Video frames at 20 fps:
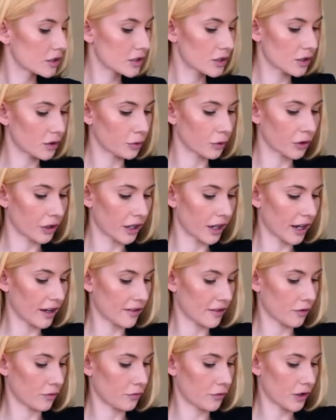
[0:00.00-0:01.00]
Don't worry guys,
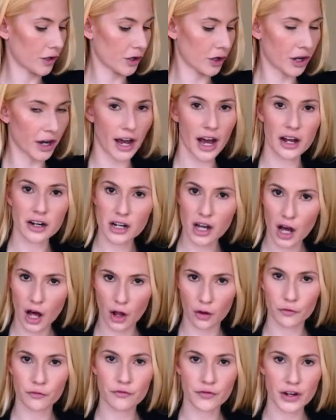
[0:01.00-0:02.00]
I'll figure it out.
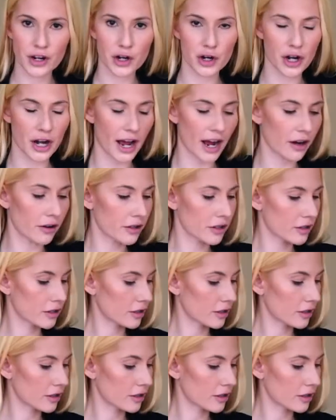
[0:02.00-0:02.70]
Figure it out.